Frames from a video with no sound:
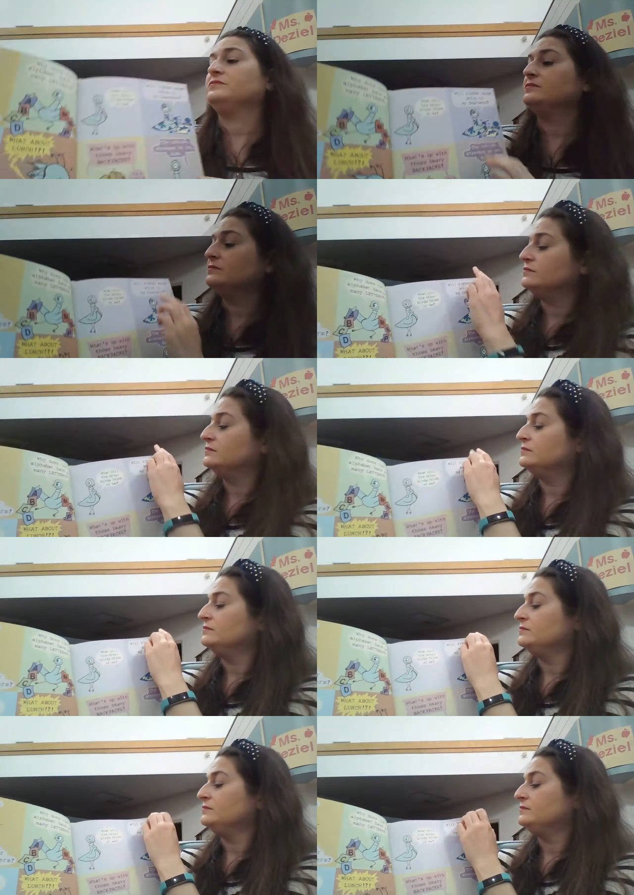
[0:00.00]

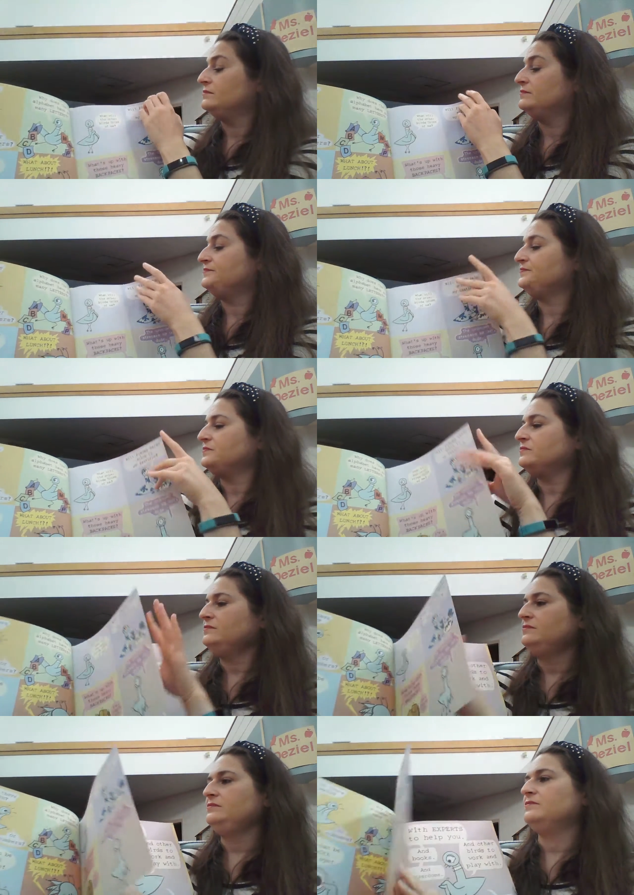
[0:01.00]

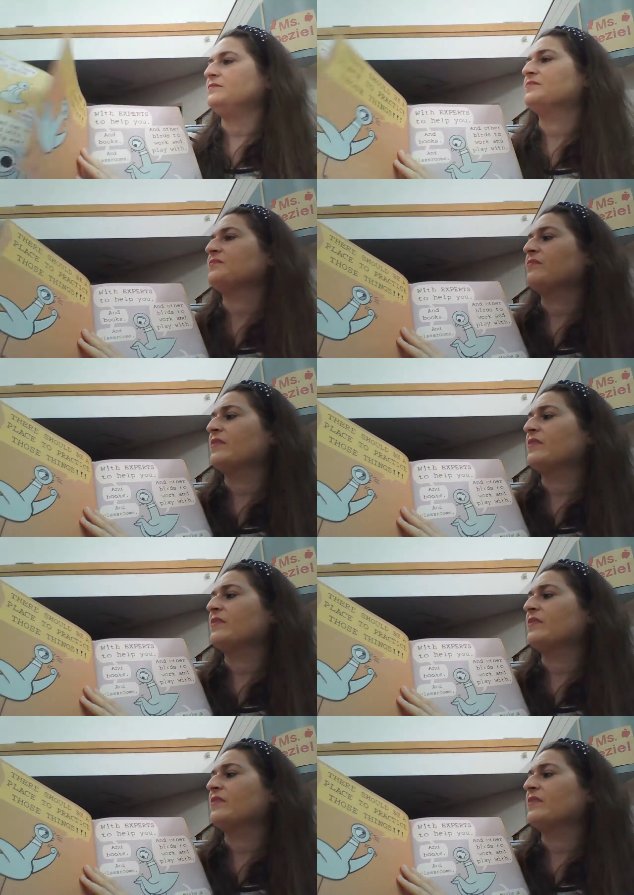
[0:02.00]
(no one is talking)